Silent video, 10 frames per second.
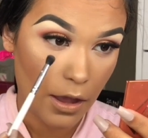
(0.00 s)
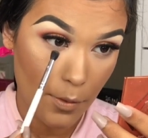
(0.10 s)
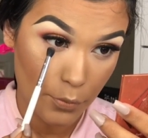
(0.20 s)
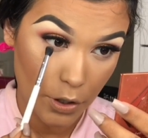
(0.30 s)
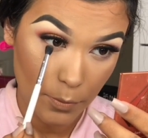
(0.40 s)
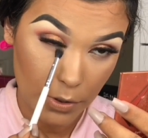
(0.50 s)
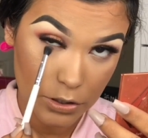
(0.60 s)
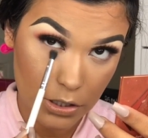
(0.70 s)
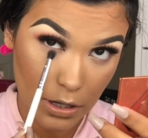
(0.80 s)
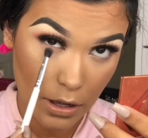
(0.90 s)
and pretty
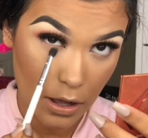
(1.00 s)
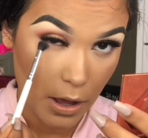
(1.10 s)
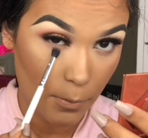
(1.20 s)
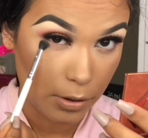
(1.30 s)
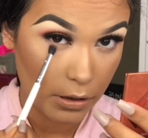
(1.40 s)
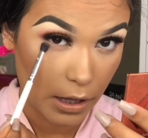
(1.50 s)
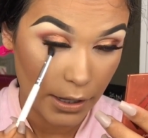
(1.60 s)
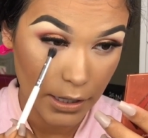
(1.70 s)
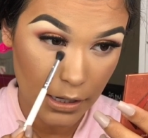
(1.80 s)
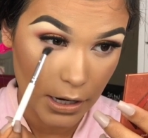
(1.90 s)
much
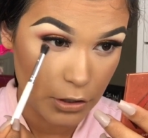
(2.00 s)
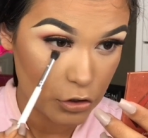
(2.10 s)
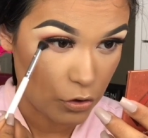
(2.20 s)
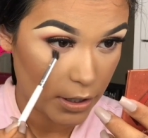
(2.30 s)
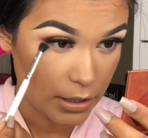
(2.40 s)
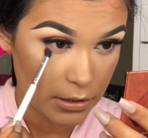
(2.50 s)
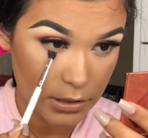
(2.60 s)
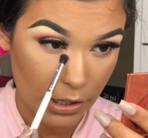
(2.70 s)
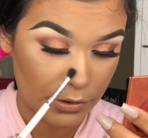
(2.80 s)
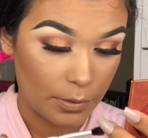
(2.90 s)
apply it and drag
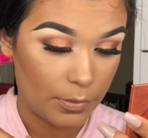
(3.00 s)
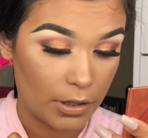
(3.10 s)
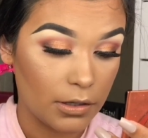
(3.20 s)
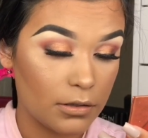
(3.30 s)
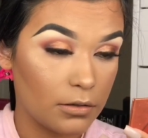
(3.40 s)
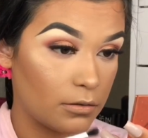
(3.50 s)
it down a bit.